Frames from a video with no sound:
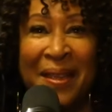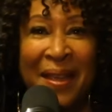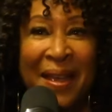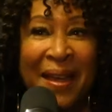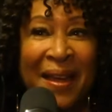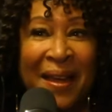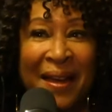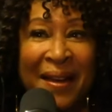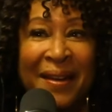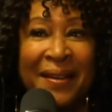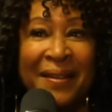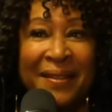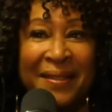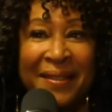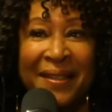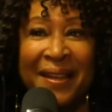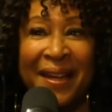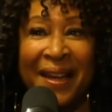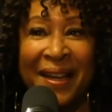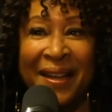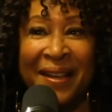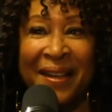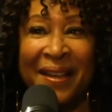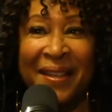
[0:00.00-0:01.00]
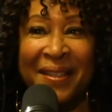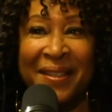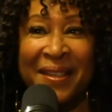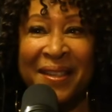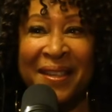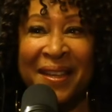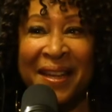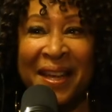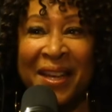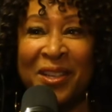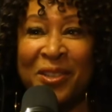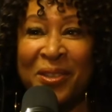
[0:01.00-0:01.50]
yeah,
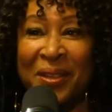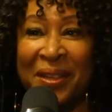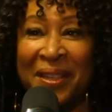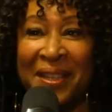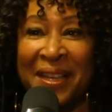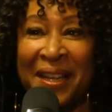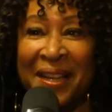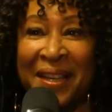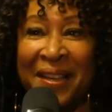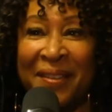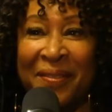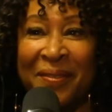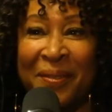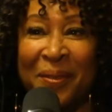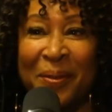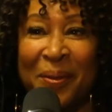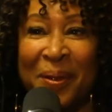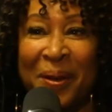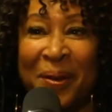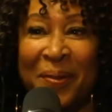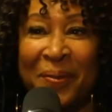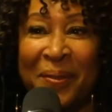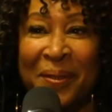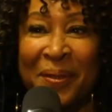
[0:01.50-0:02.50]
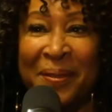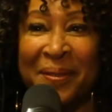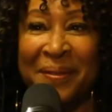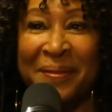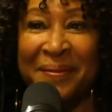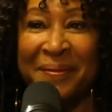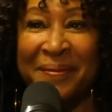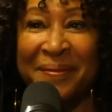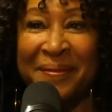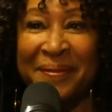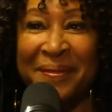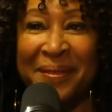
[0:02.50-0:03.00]
I actually have quite a
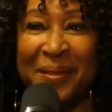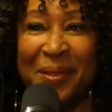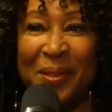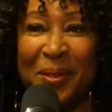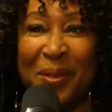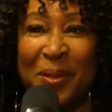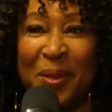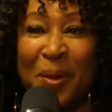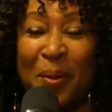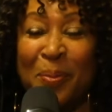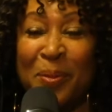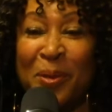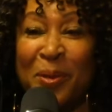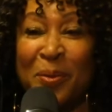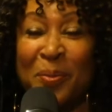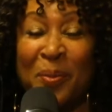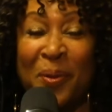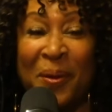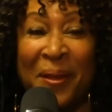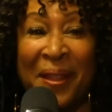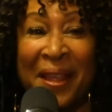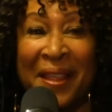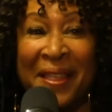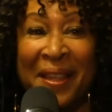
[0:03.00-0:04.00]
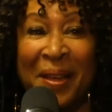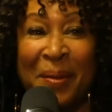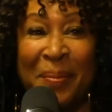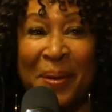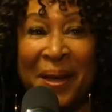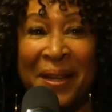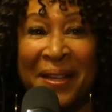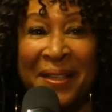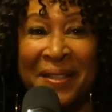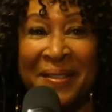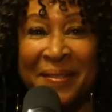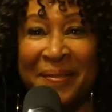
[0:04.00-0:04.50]
few sculptures, more than I
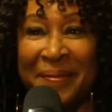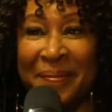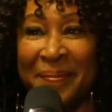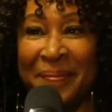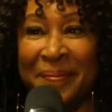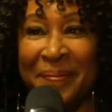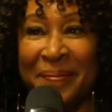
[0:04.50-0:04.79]
think about it.